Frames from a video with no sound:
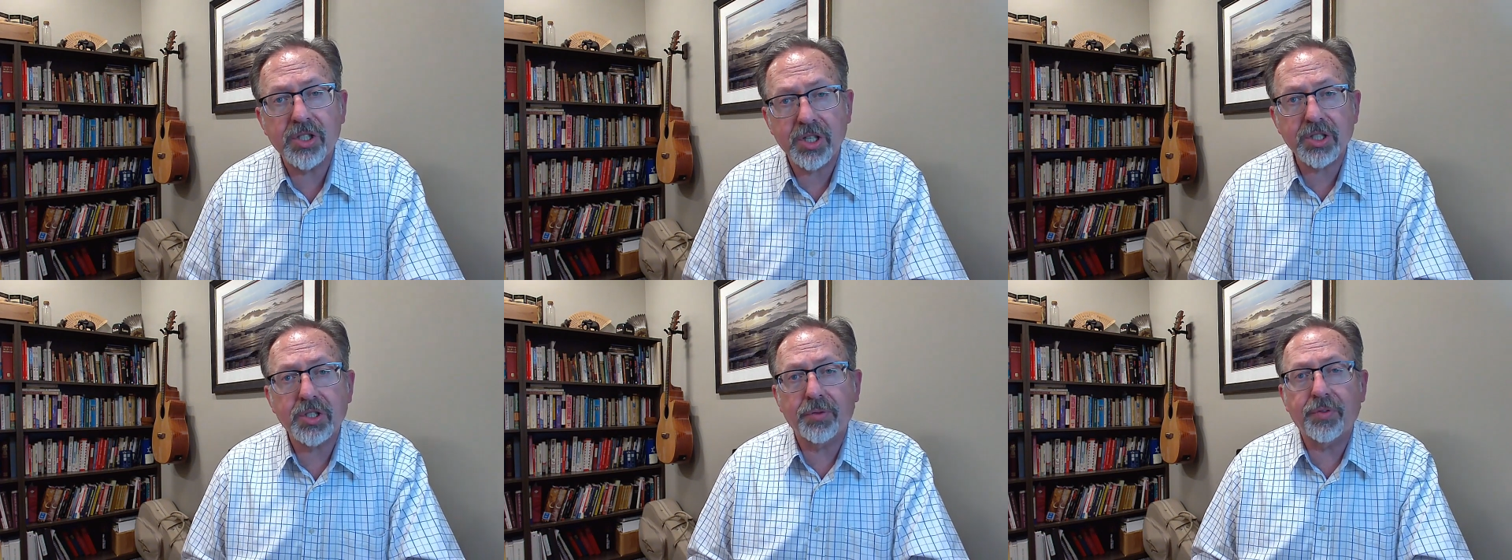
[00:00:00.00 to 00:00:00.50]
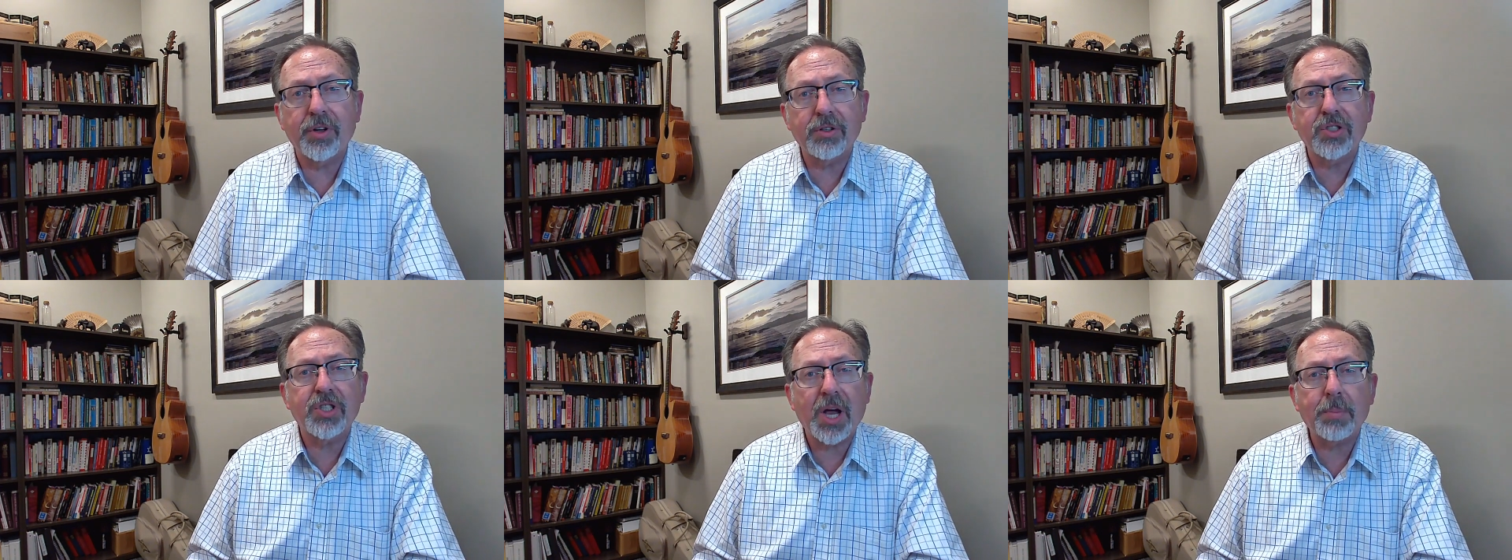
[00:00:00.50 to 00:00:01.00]

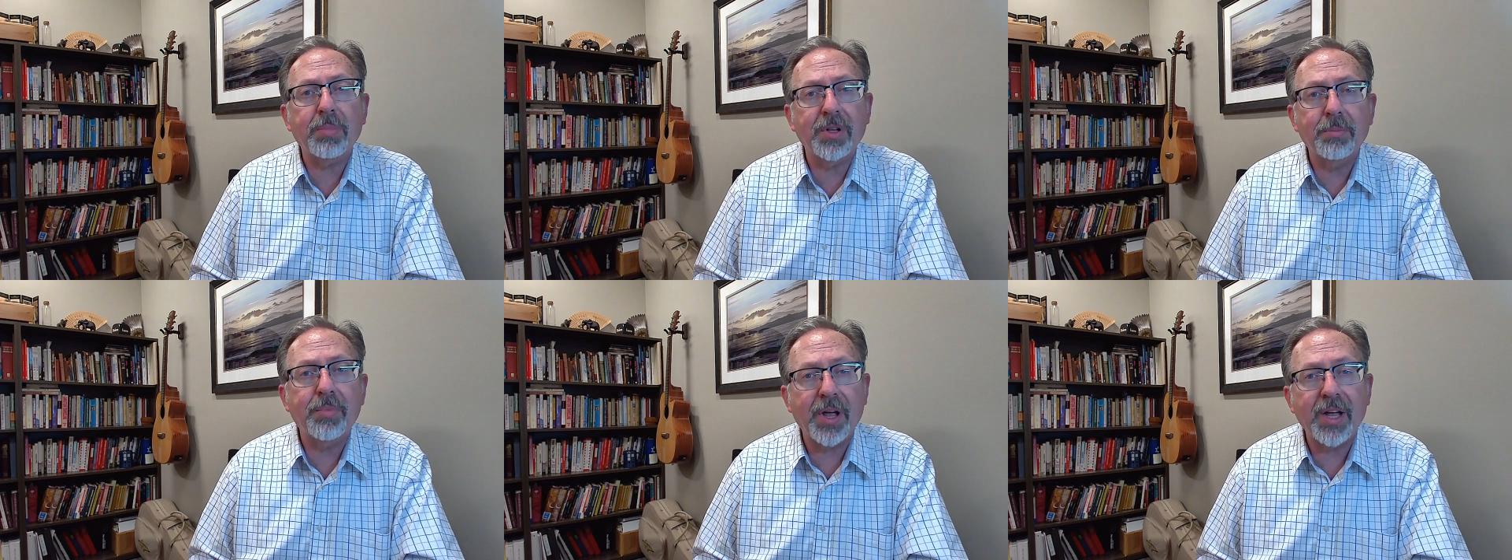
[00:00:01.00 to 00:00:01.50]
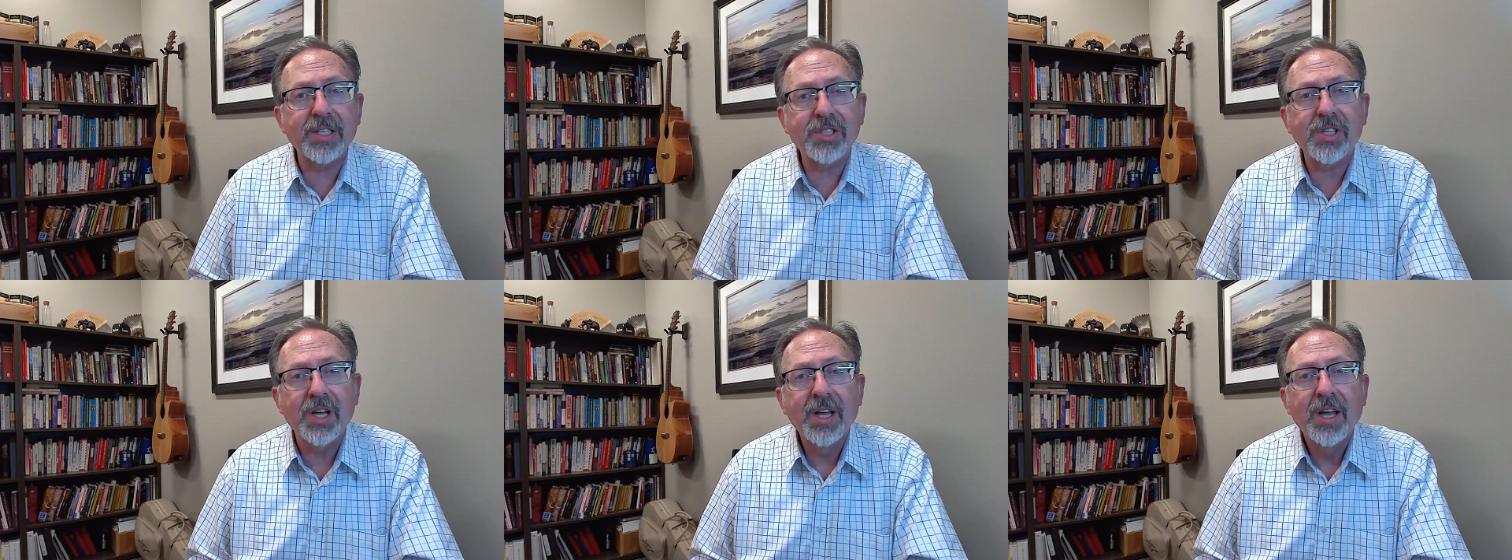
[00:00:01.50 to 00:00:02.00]
Chesterfield Chaplain page.